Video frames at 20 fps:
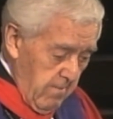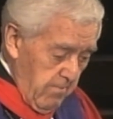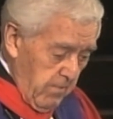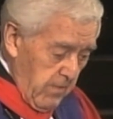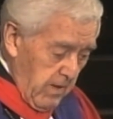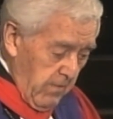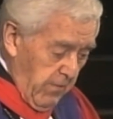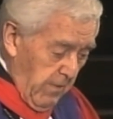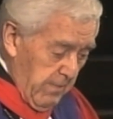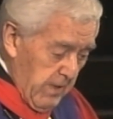
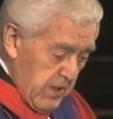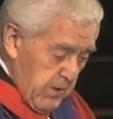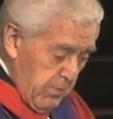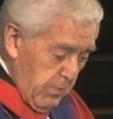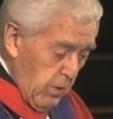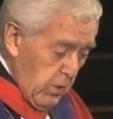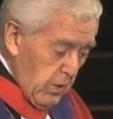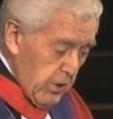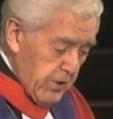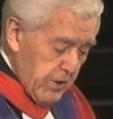from the
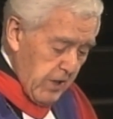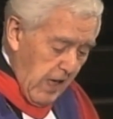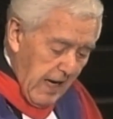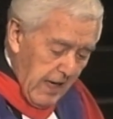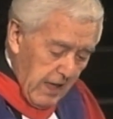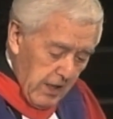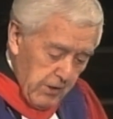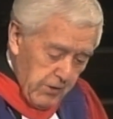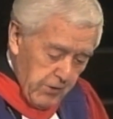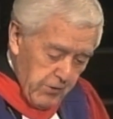small
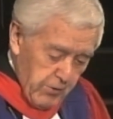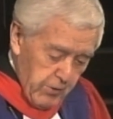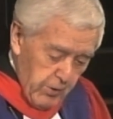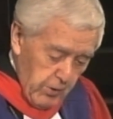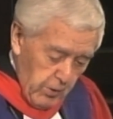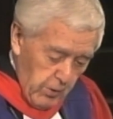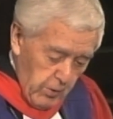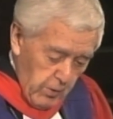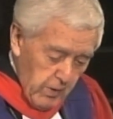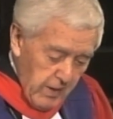child
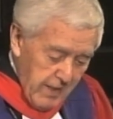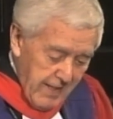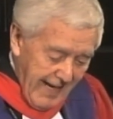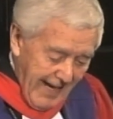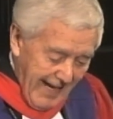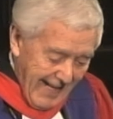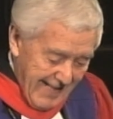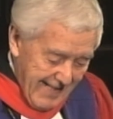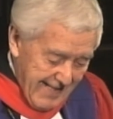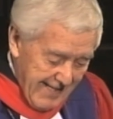through
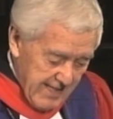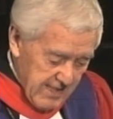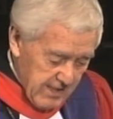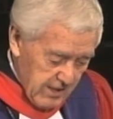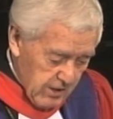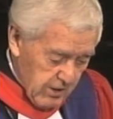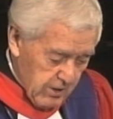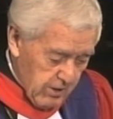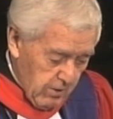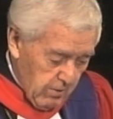
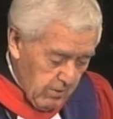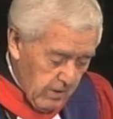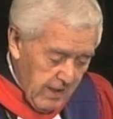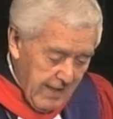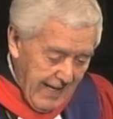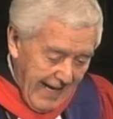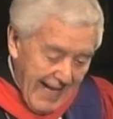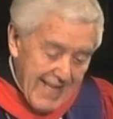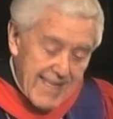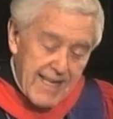adolescence to
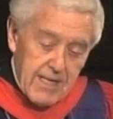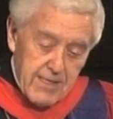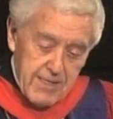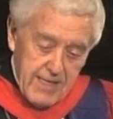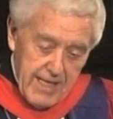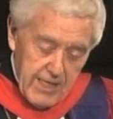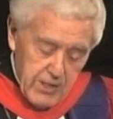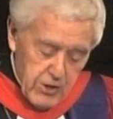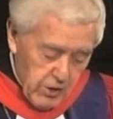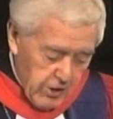adult
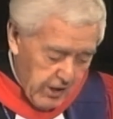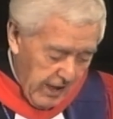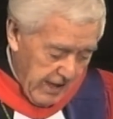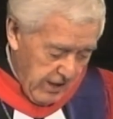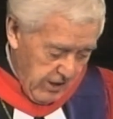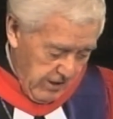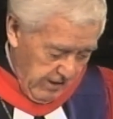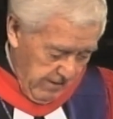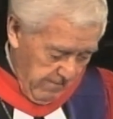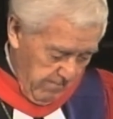
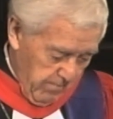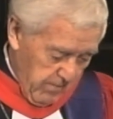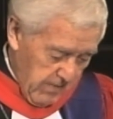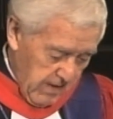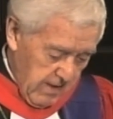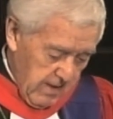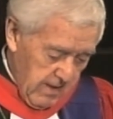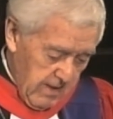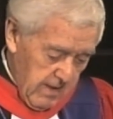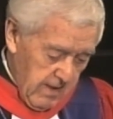education,
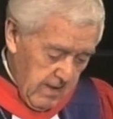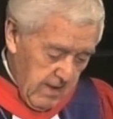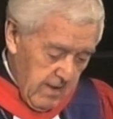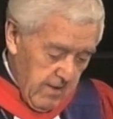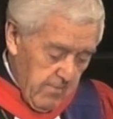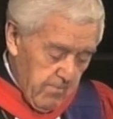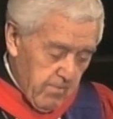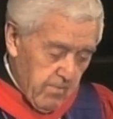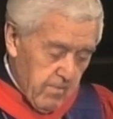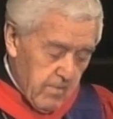
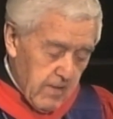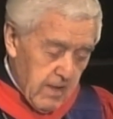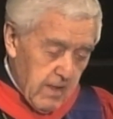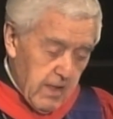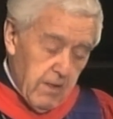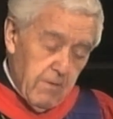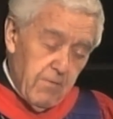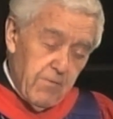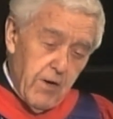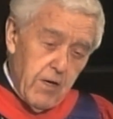
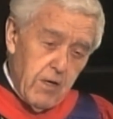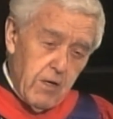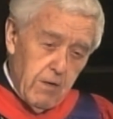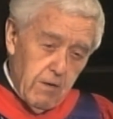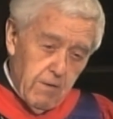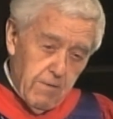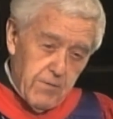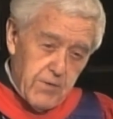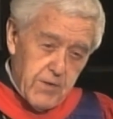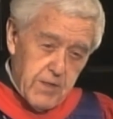
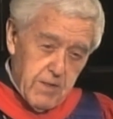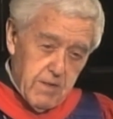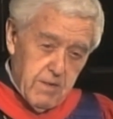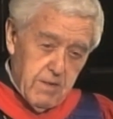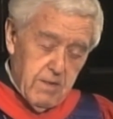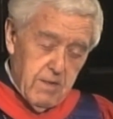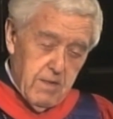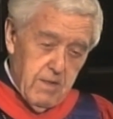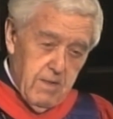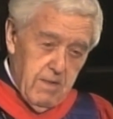involves
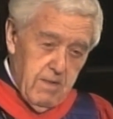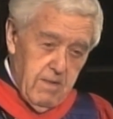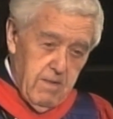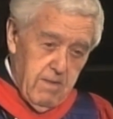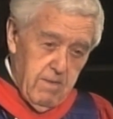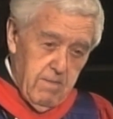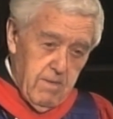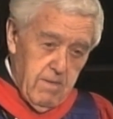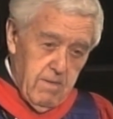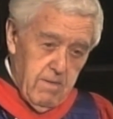
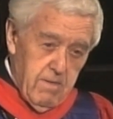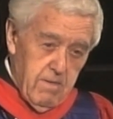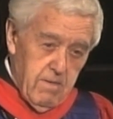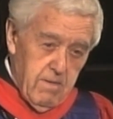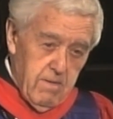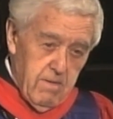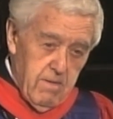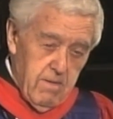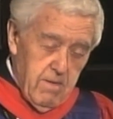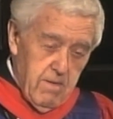
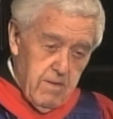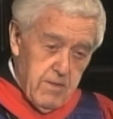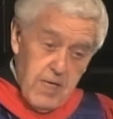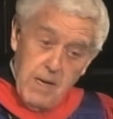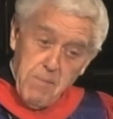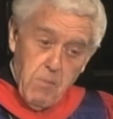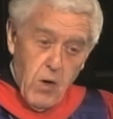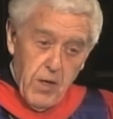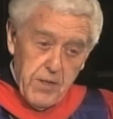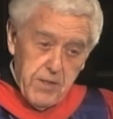
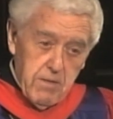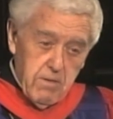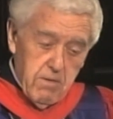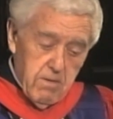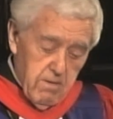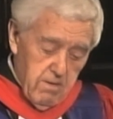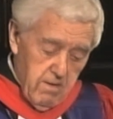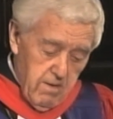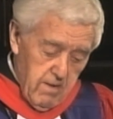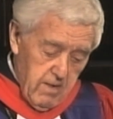somewhat
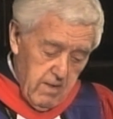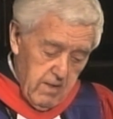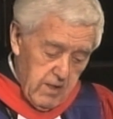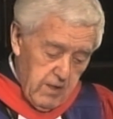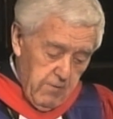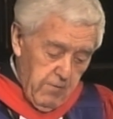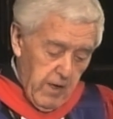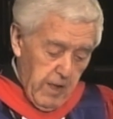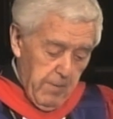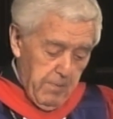
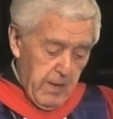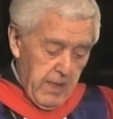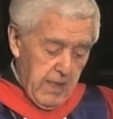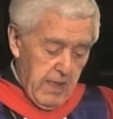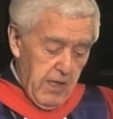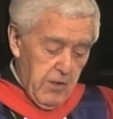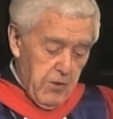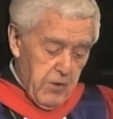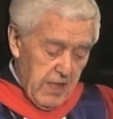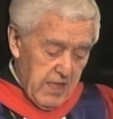developing
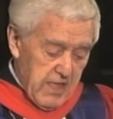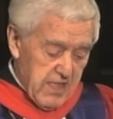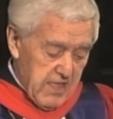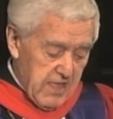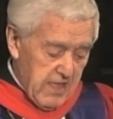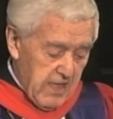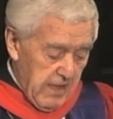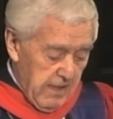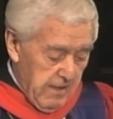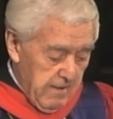a thick
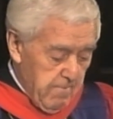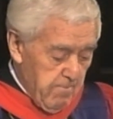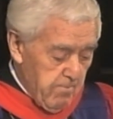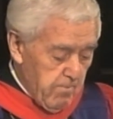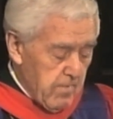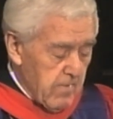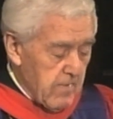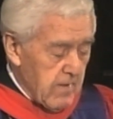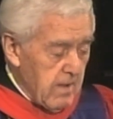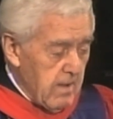skin,
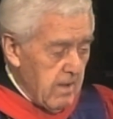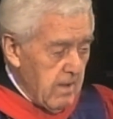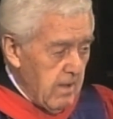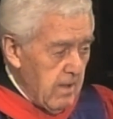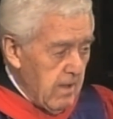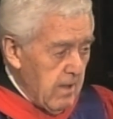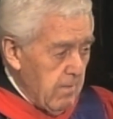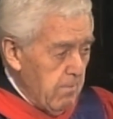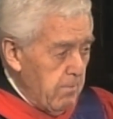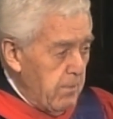
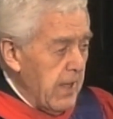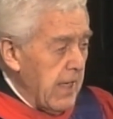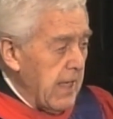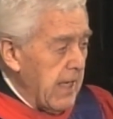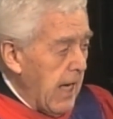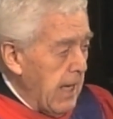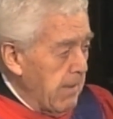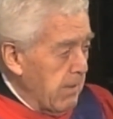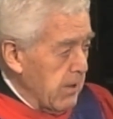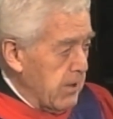being
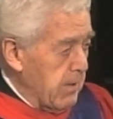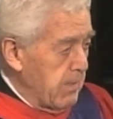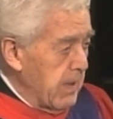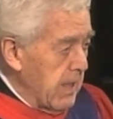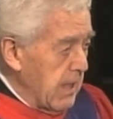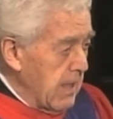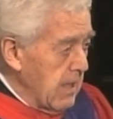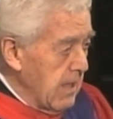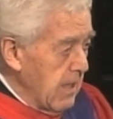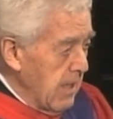able to
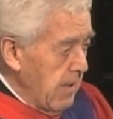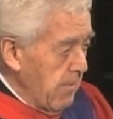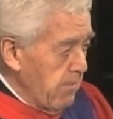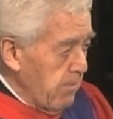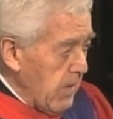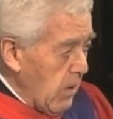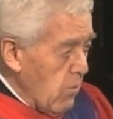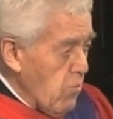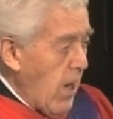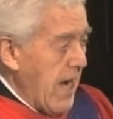be
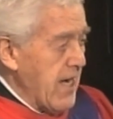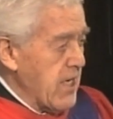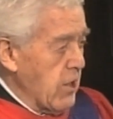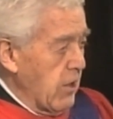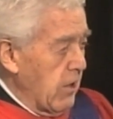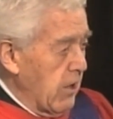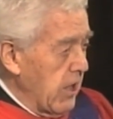rationally